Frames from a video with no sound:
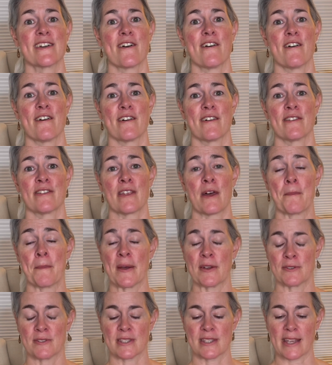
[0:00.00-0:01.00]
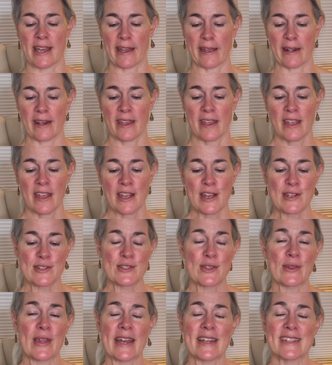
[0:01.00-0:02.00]
on a mountainside.
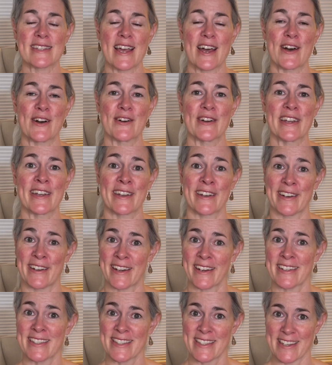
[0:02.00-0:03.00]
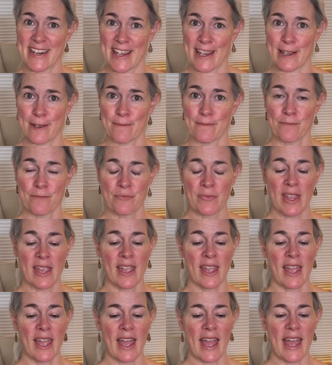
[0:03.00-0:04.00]
So that's how it got its name.
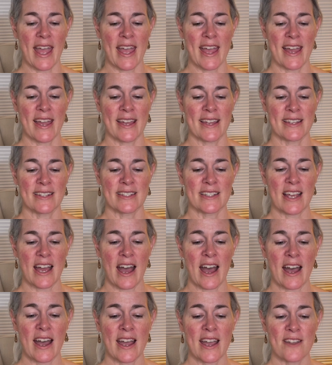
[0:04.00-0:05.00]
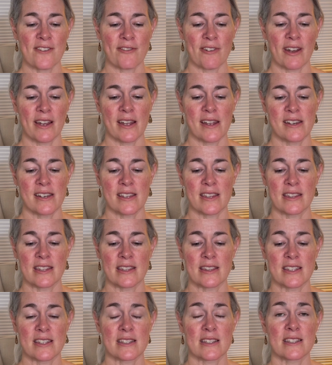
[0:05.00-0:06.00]
And I find that
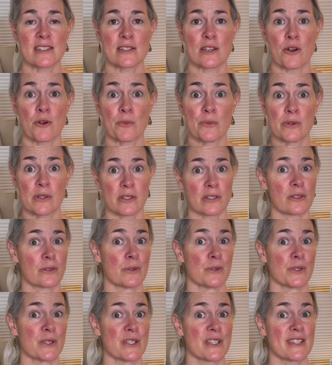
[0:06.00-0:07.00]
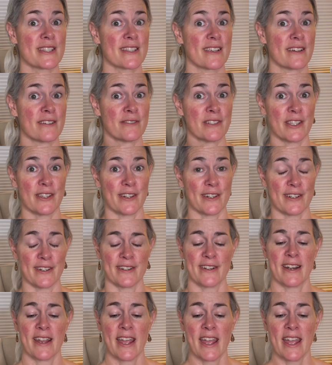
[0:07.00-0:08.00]
this is a workhorse of a
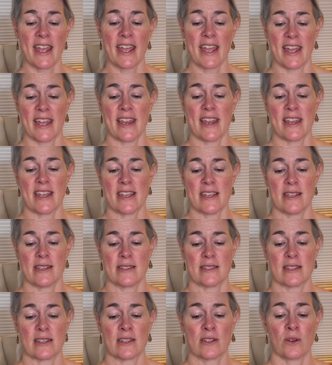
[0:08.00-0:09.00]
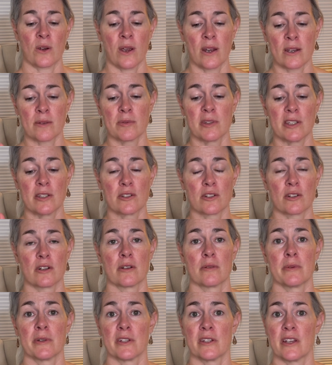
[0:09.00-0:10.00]
yarn. It is incredibly
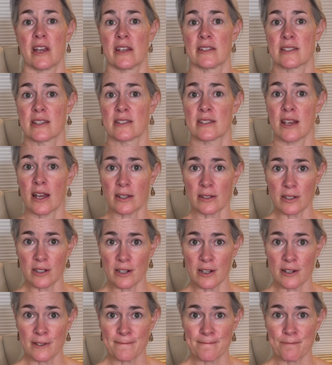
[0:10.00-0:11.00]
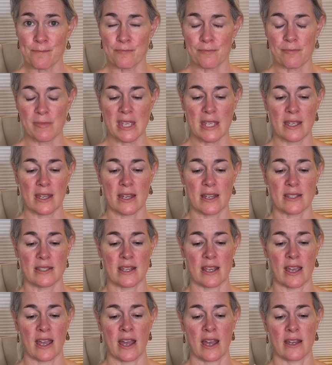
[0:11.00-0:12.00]
durable as a sock yarn because
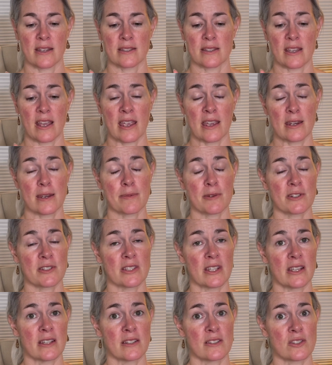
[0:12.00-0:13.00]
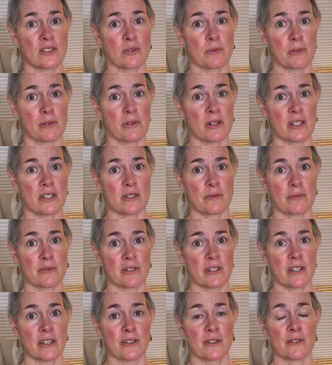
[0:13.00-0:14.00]
it has 80% superwash
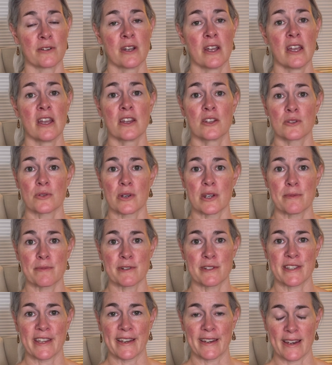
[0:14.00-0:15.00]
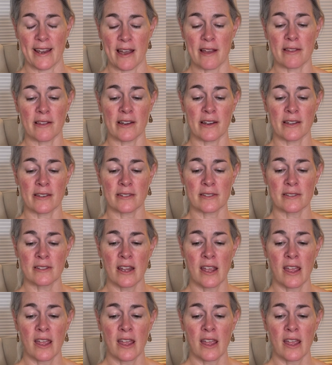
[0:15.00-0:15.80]
merino, 20% nylon,